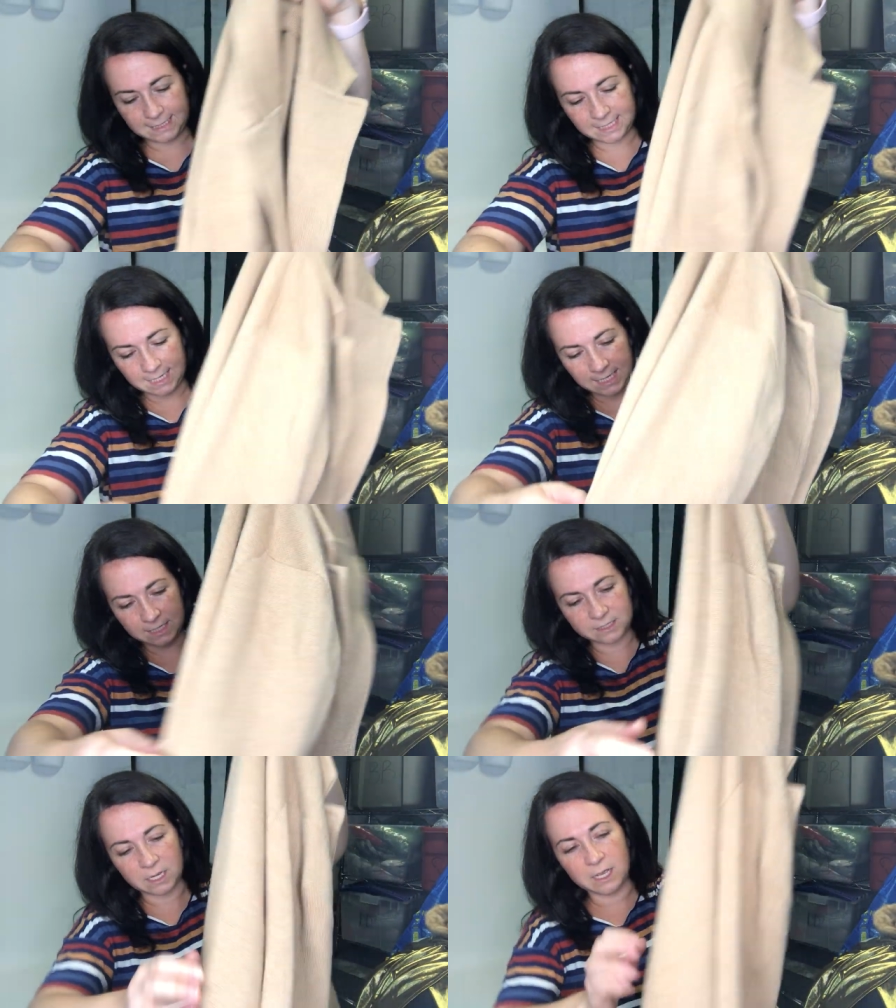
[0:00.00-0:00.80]

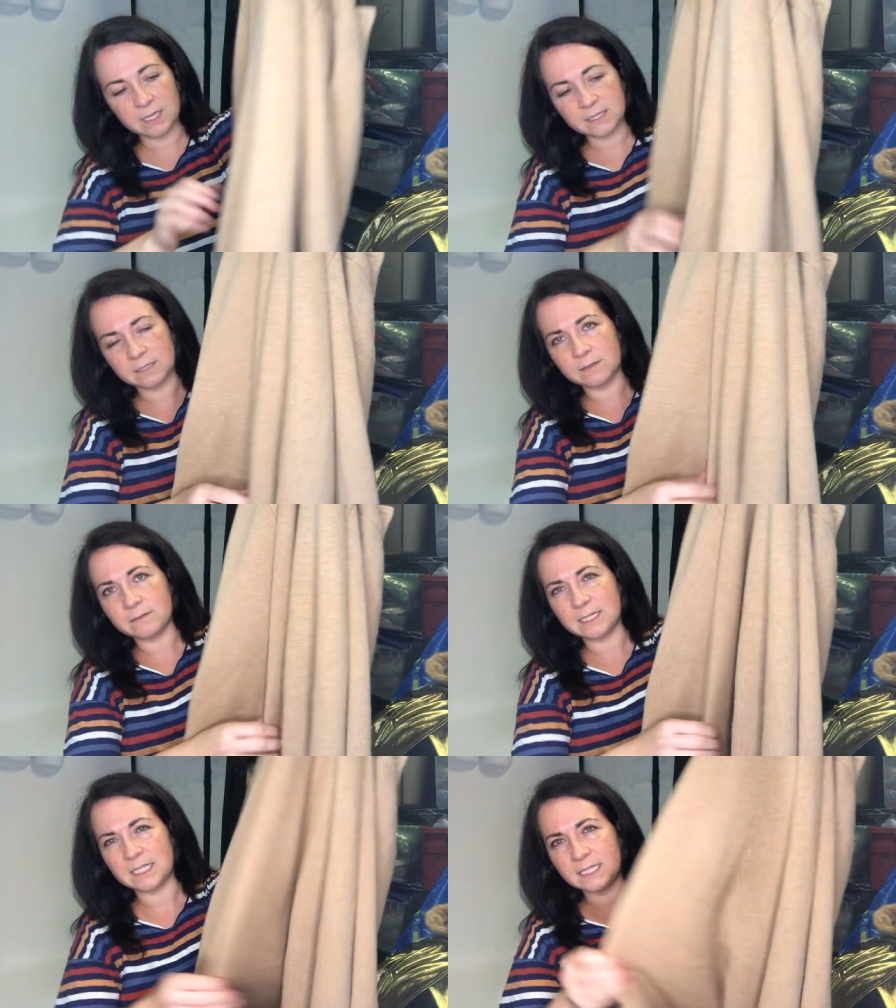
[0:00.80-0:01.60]
did does
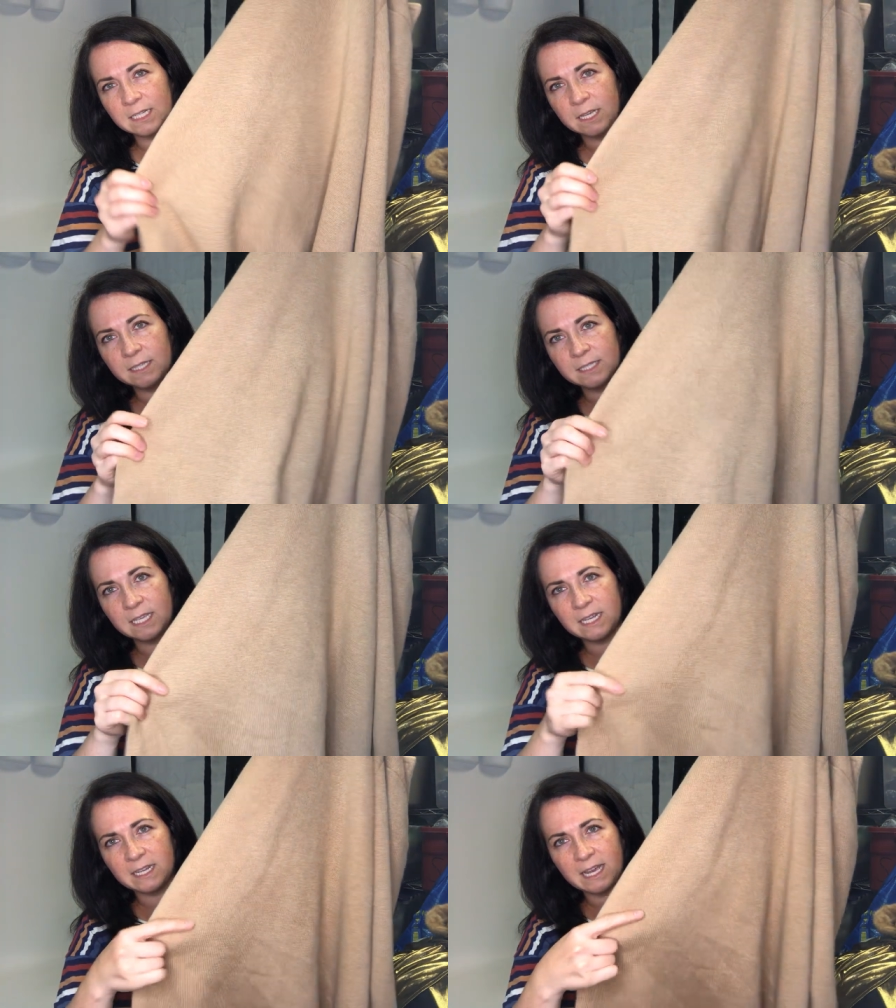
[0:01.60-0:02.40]
it did does
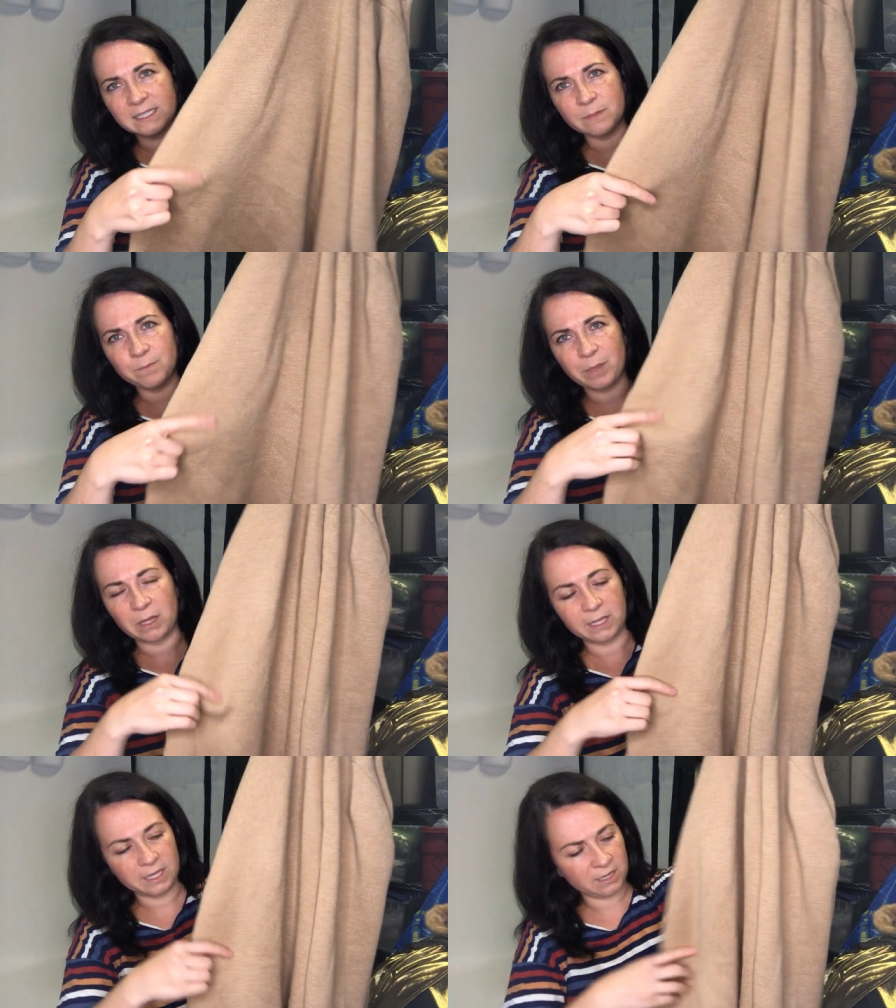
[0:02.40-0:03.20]
it has some
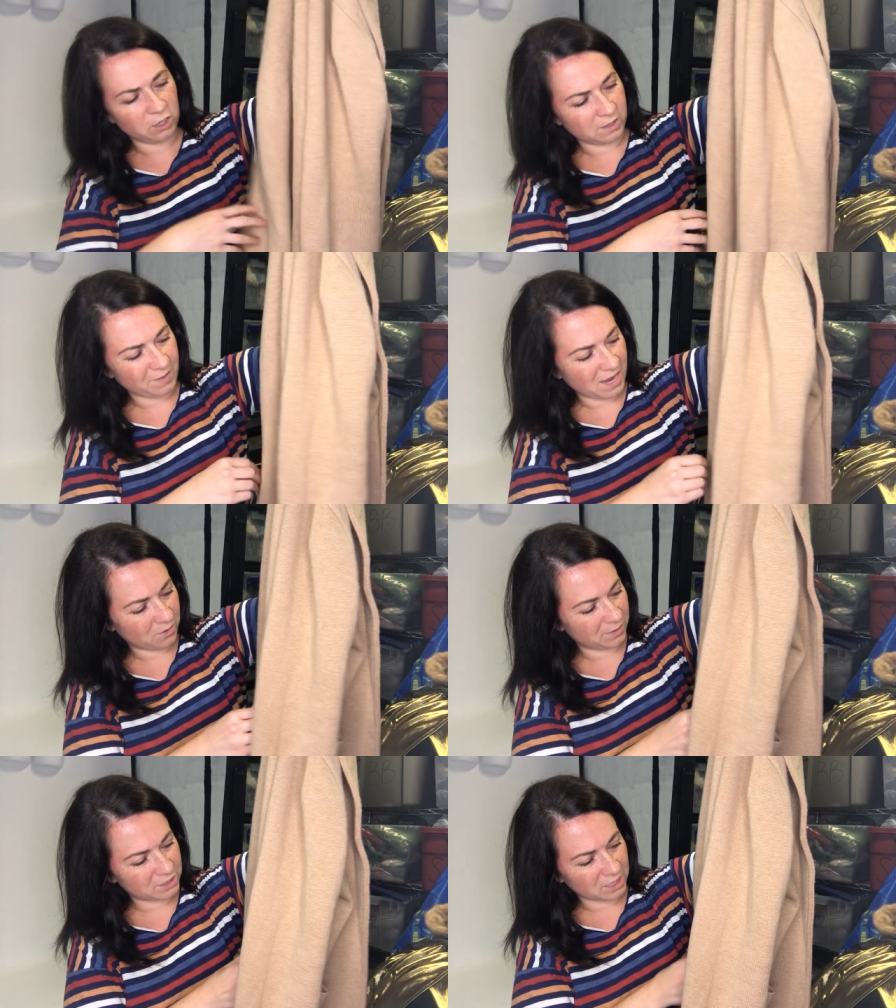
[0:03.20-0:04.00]
pilling here on the
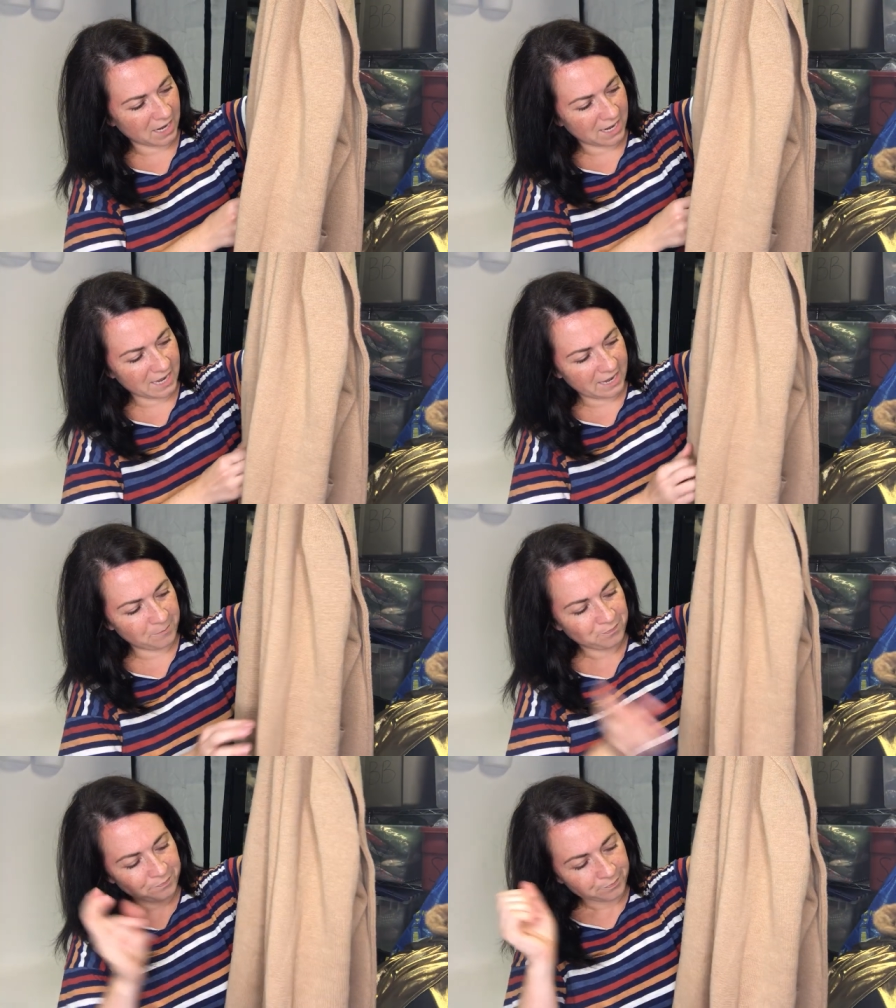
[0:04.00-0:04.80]
back, which I
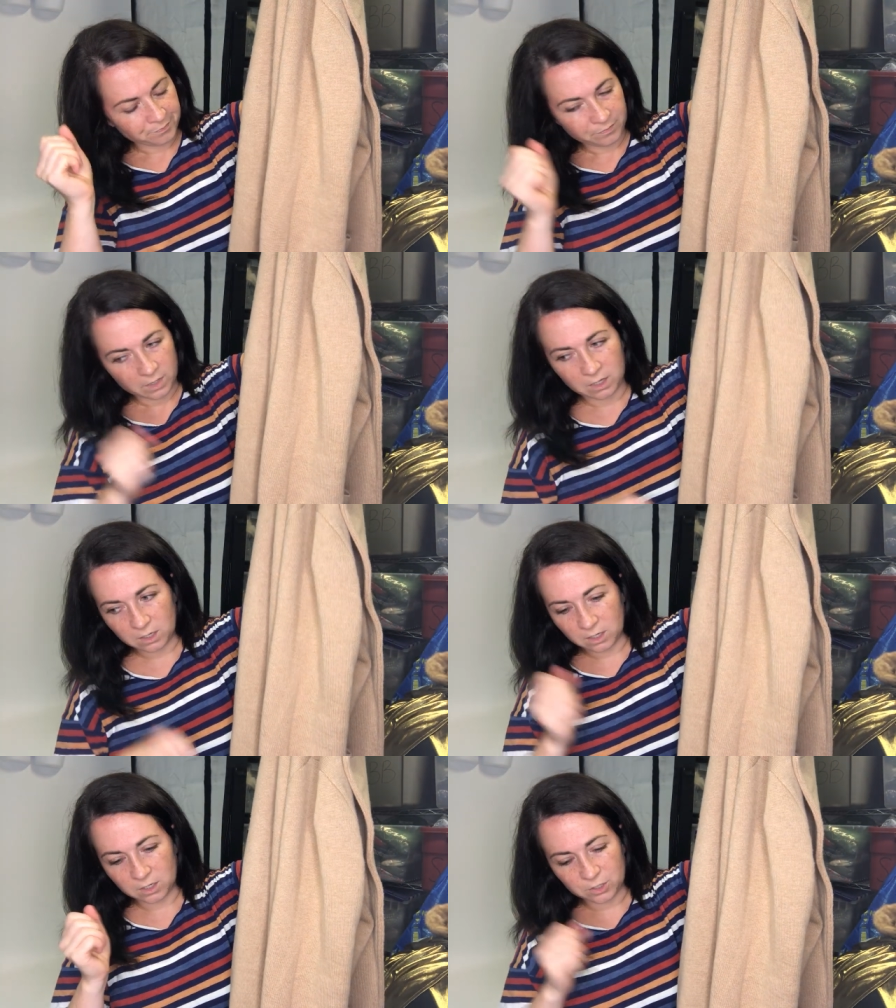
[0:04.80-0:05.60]

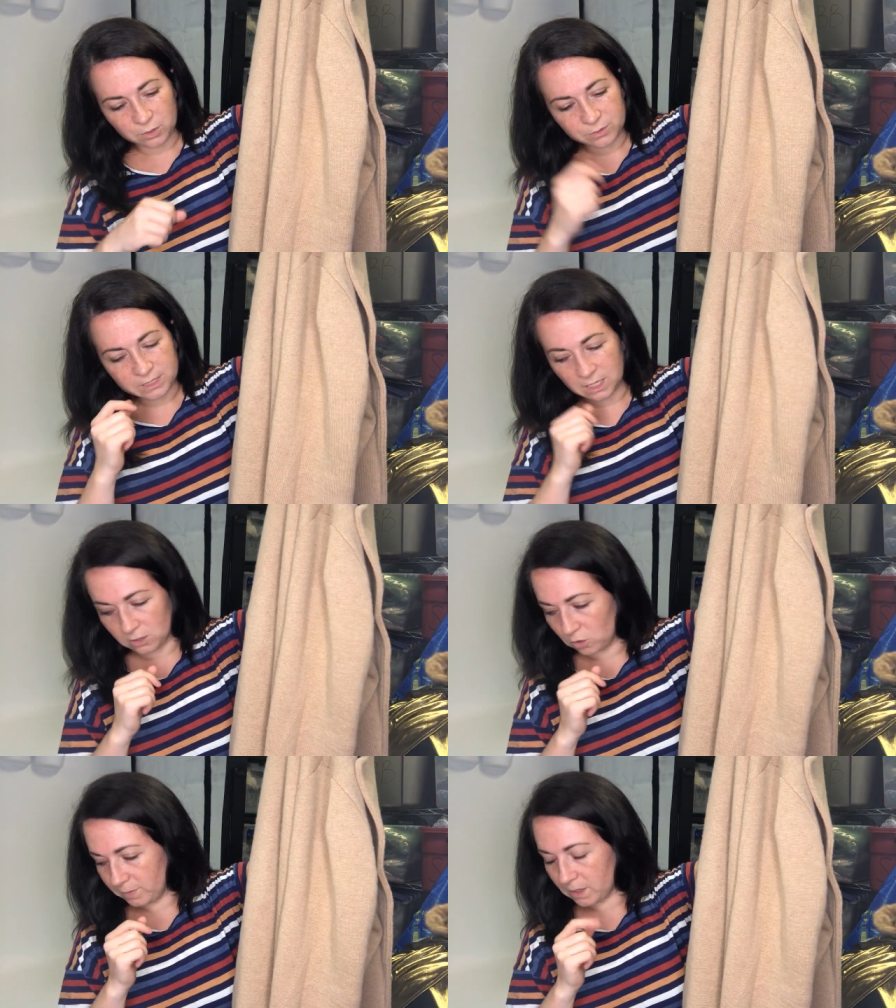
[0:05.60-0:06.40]
used a
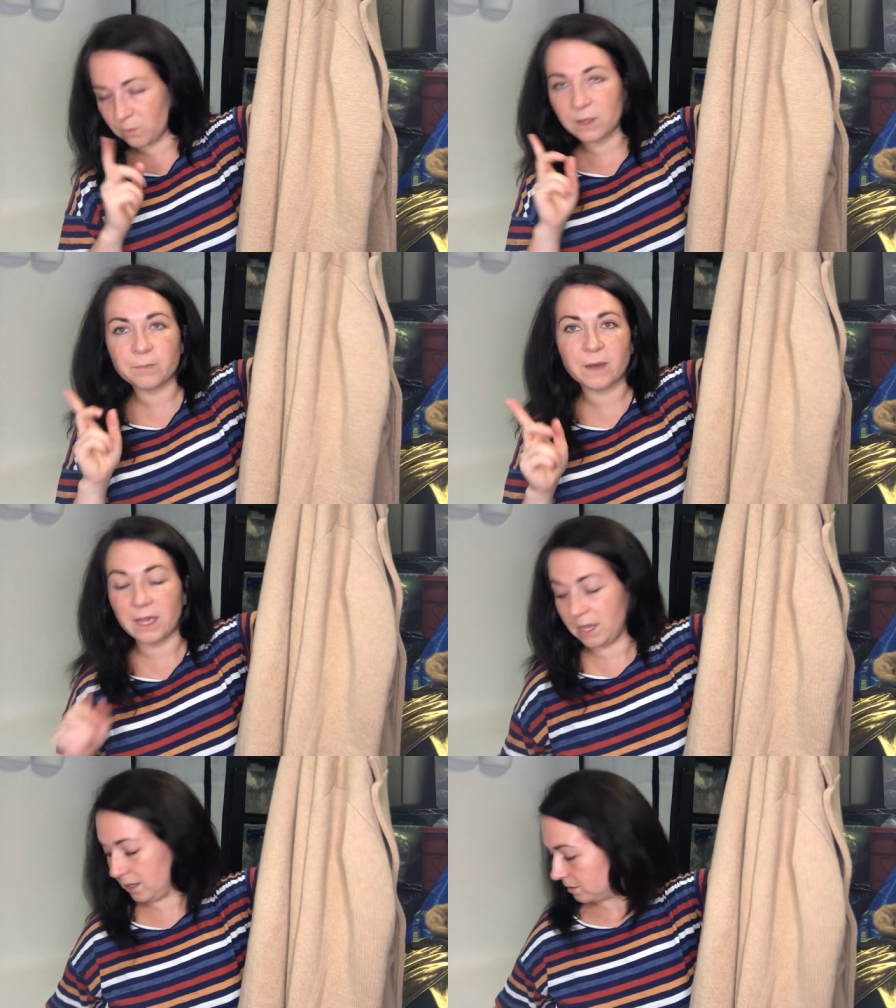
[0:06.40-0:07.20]
little bit with
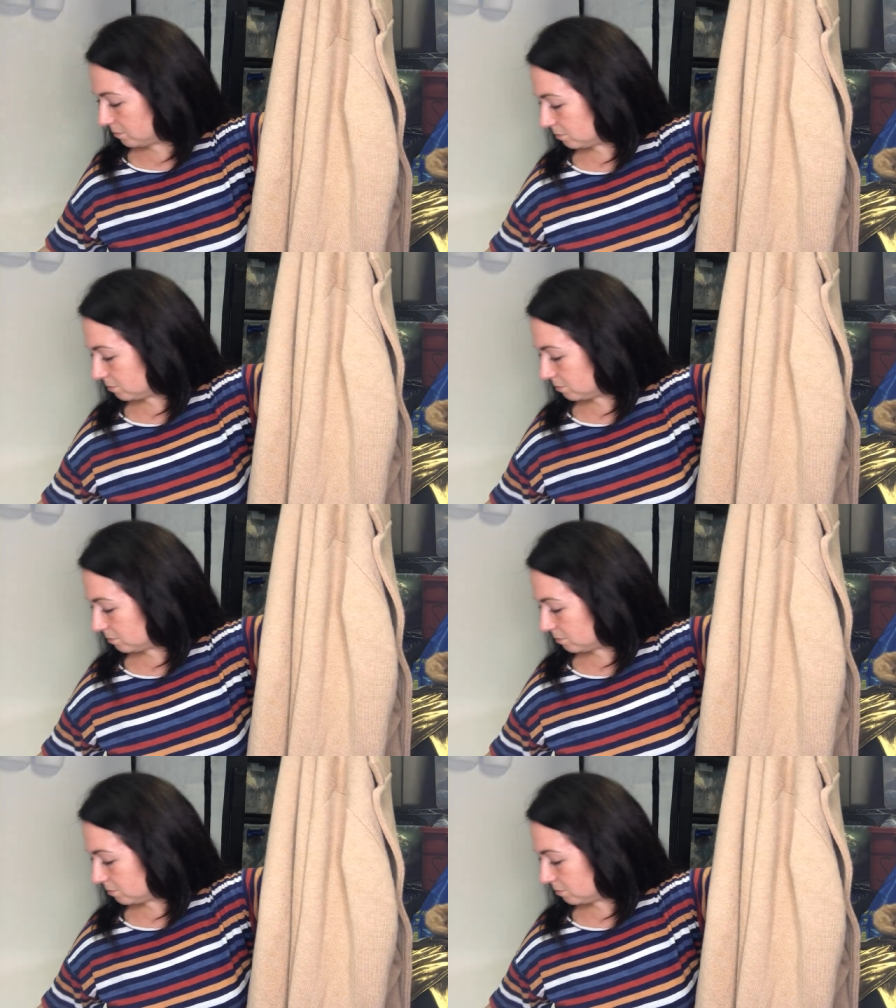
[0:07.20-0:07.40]
my